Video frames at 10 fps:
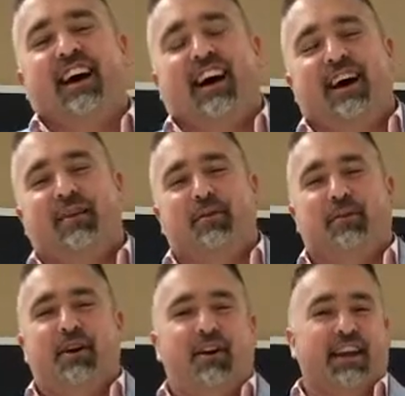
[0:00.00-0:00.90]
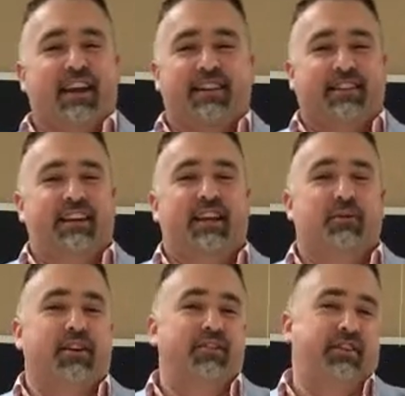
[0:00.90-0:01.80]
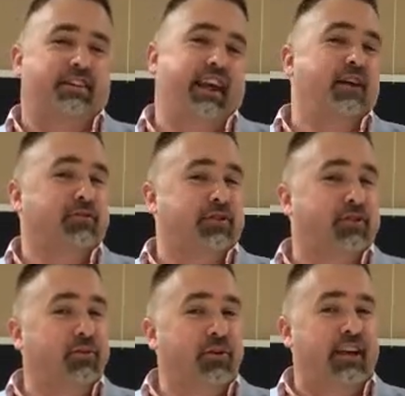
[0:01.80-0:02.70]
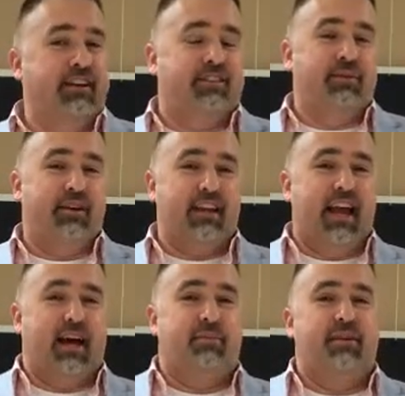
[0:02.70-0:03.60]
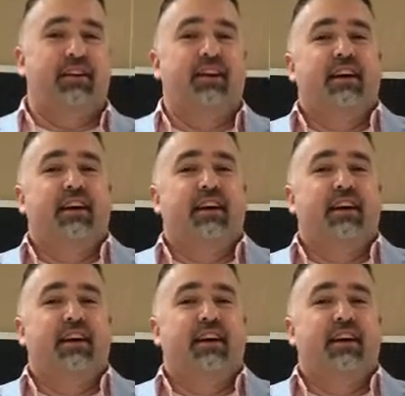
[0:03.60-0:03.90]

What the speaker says: But we all kind of had this idea, we're going to shut down for 2 weeks, see what can happen.